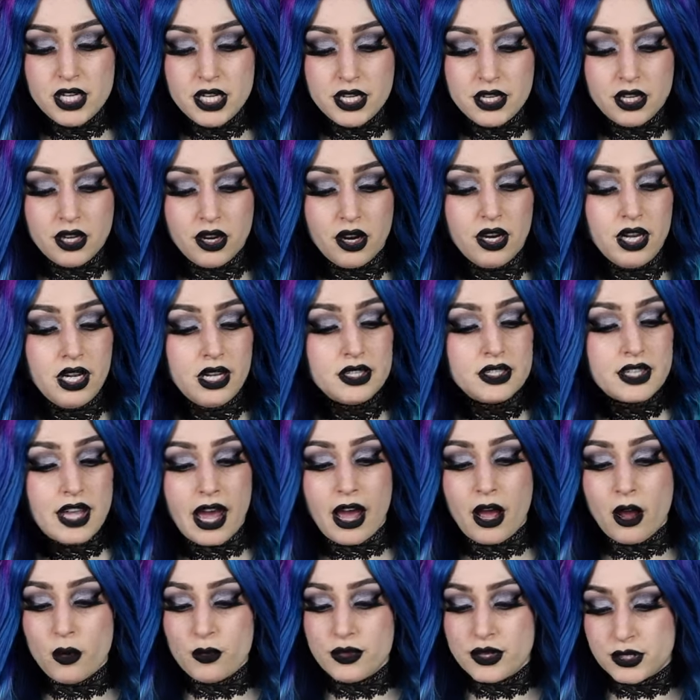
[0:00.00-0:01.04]
curious
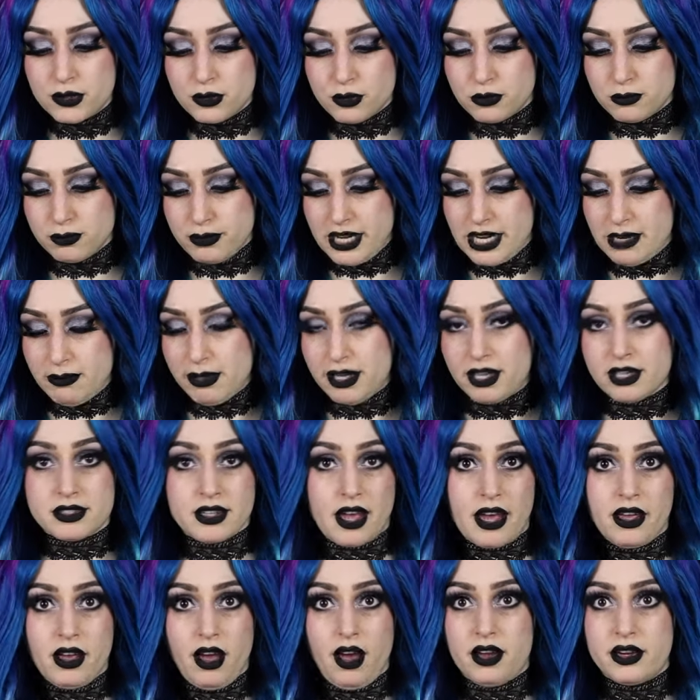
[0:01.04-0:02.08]
how this was made because
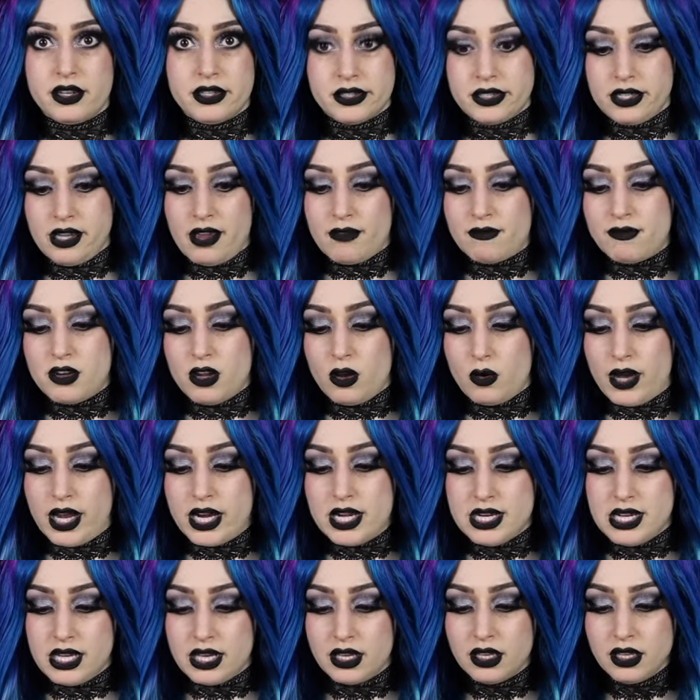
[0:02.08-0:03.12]
I honestly have no
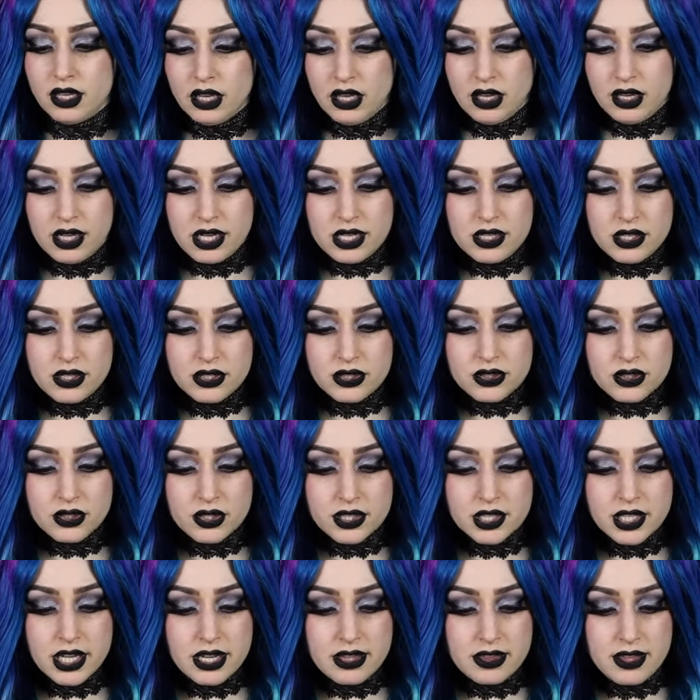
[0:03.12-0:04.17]
idea. It just
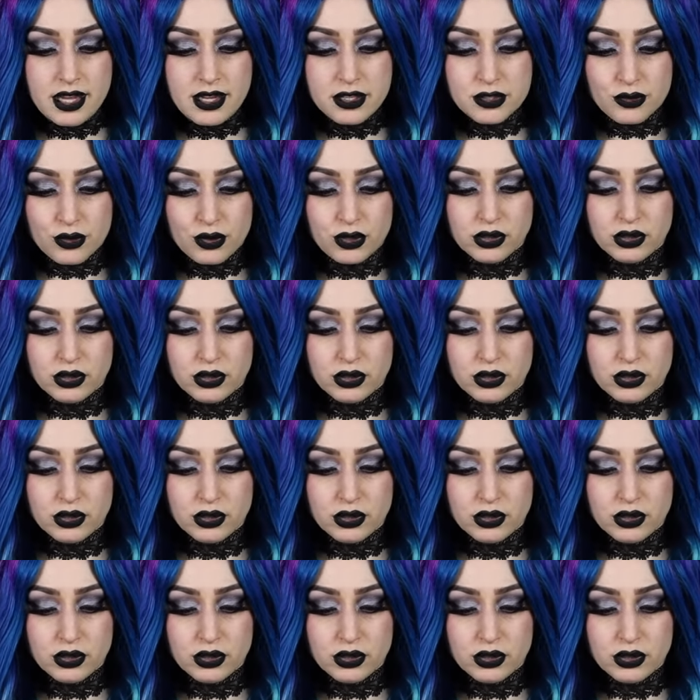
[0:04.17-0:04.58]
looks like things are